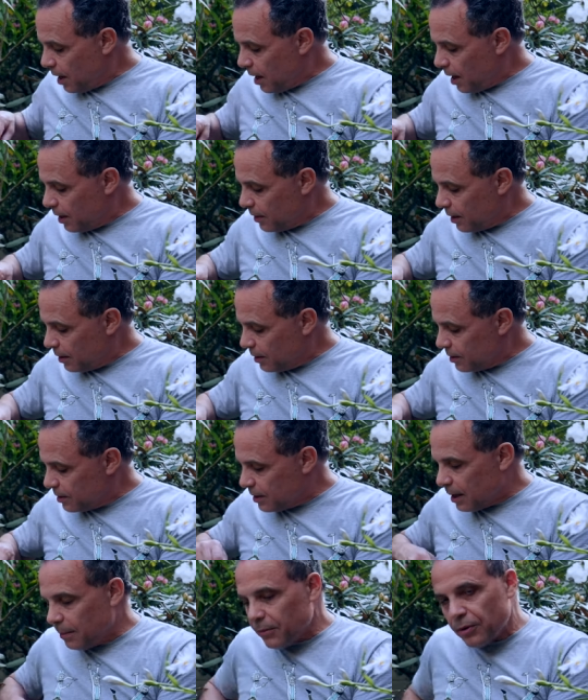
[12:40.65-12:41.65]
and then the
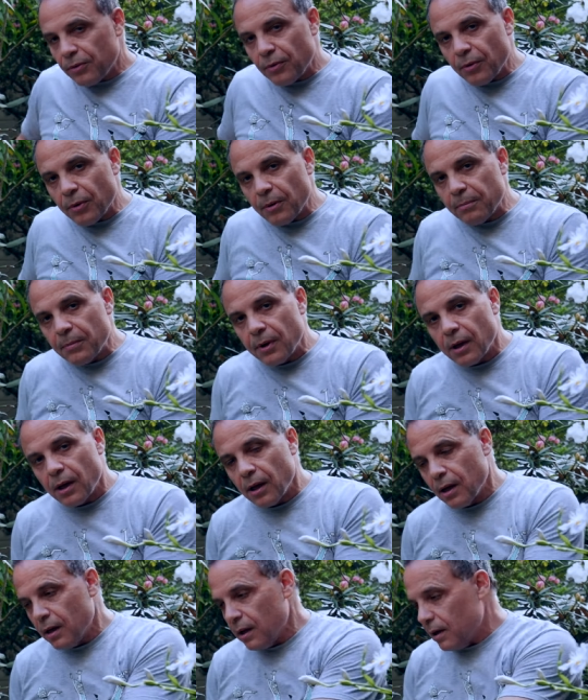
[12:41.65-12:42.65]
stemmed form
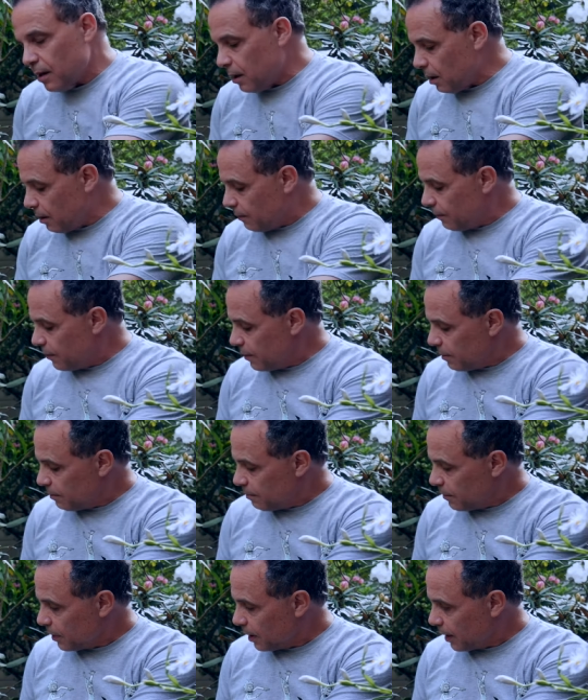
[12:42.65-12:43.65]
of the
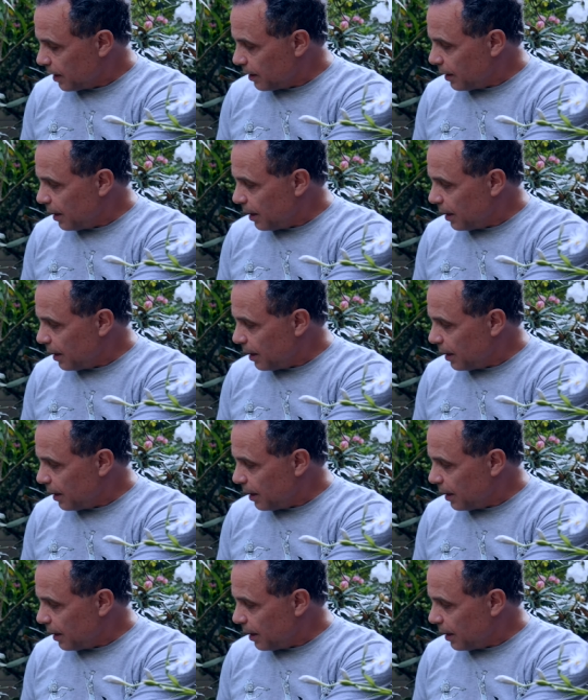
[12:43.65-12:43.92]
plant.